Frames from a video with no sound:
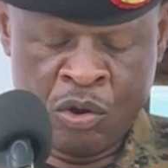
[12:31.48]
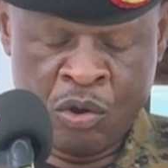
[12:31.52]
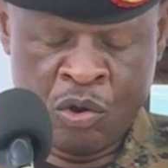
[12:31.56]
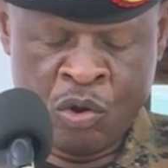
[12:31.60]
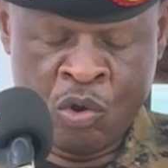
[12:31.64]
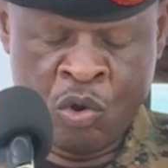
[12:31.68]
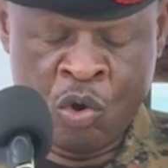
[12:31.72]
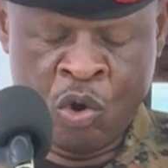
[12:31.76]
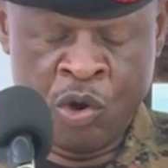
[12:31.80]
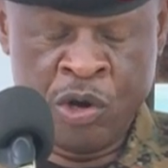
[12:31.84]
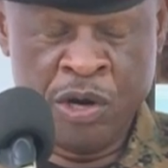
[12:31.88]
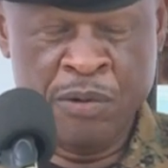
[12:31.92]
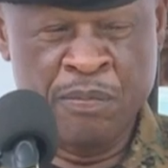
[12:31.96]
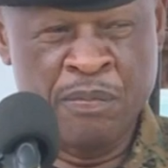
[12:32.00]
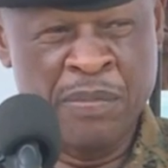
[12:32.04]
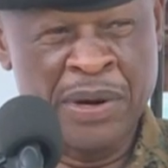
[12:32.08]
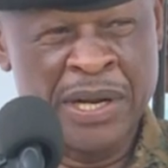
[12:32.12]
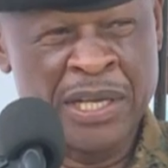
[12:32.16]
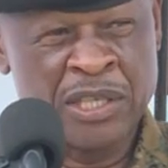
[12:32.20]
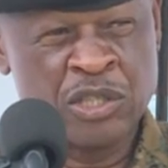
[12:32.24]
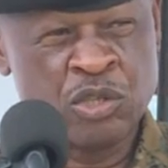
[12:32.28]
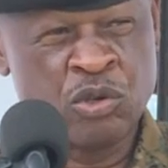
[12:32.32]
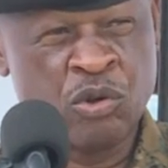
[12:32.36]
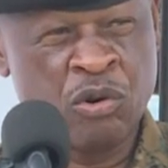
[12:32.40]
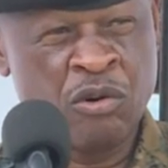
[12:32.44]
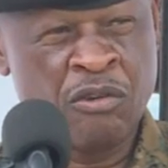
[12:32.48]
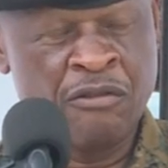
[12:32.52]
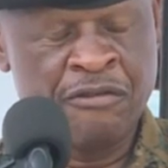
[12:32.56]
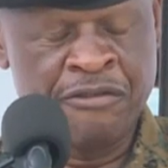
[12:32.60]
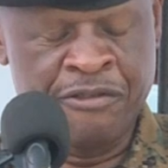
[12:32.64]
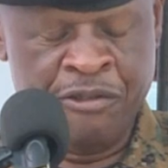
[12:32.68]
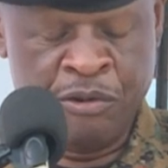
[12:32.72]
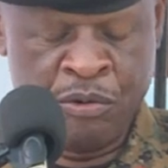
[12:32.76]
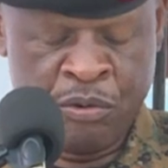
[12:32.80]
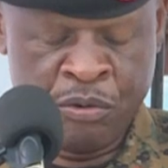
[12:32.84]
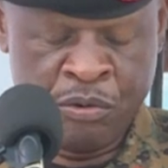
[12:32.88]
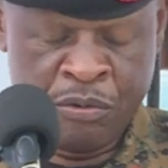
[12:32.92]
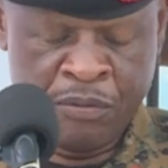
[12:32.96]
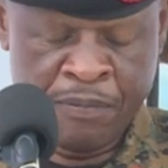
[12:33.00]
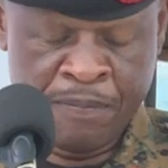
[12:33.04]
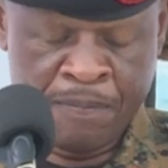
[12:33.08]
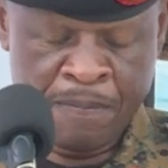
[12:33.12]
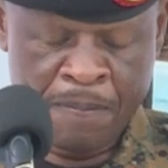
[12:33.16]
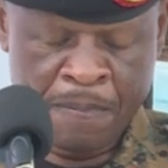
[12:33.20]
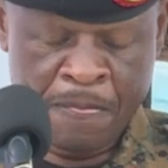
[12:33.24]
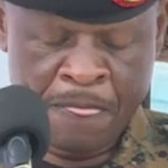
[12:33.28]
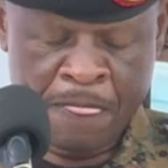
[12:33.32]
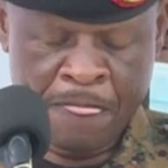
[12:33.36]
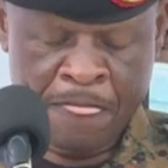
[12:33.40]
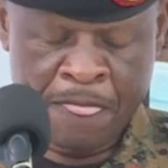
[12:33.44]
God bless all of you
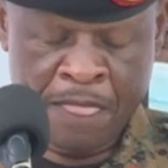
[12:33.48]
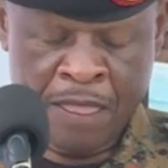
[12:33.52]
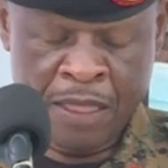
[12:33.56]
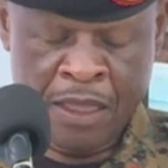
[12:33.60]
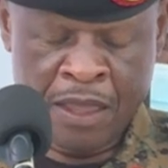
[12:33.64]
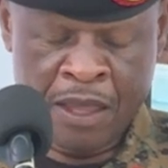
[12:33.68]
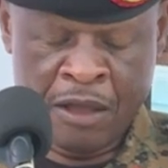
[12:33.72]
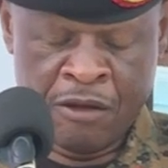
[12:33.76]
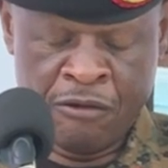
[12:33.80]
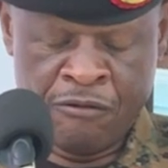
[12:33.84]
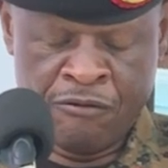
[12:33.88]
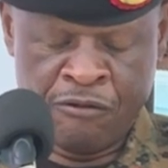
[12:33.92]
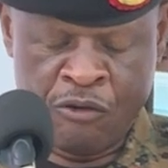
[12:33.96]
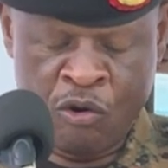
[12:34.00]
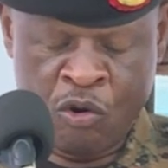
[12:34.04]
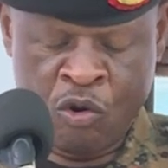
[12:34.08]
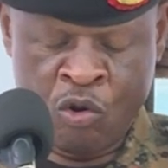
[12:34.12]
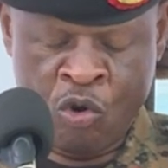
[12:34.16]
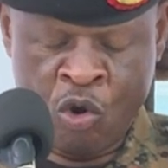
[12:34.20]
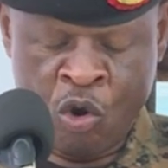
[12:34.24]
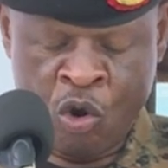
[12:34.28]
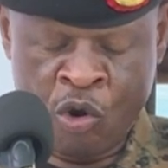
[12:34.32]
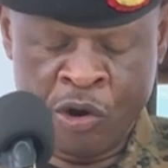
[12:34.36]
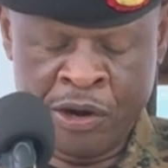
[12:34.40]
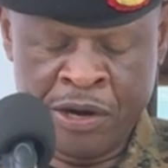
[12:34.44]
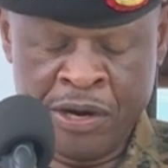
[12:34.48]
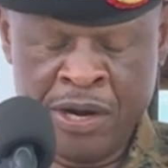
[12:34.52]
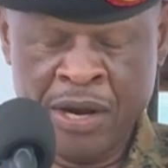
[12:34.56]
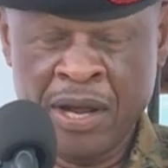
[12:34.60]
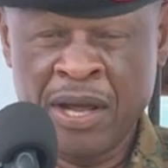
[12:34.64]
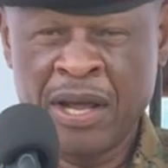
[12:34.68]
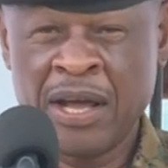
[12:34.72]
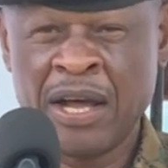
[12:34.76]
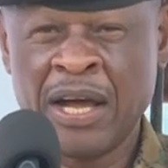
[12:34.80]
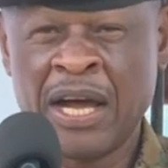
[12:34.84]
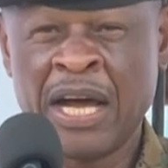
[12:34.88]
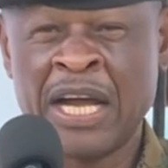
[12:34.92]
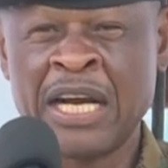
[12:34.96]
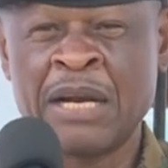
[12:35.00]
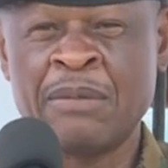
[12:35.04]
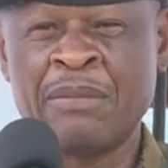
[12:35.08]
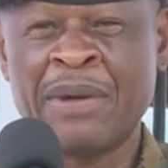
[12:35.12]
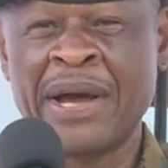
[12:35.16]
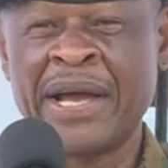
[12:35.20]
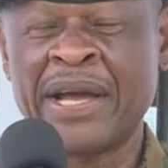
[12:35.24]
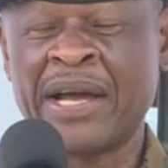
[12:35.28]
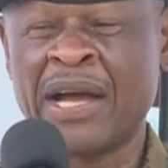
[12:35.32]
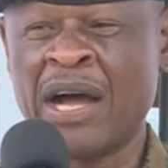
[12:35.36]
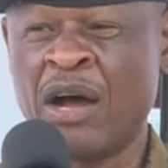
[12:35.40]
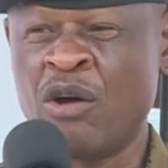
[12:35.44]
for God and
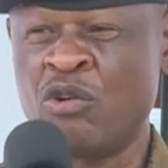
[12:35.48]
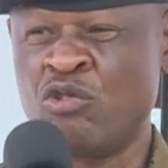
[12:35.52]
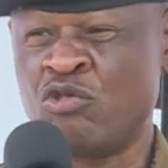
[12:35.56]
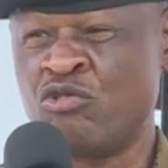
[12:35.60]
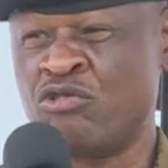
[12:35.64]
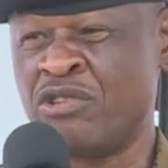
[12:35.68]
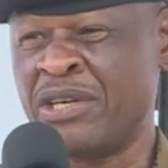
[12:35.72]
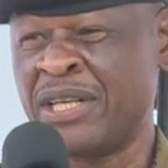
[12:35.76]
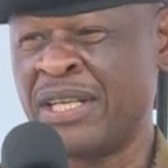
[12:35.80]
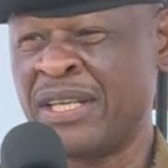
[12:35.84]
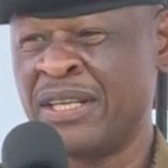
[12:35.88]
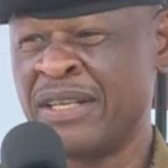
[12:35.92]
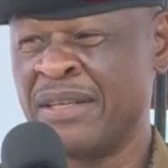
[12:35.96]
my country.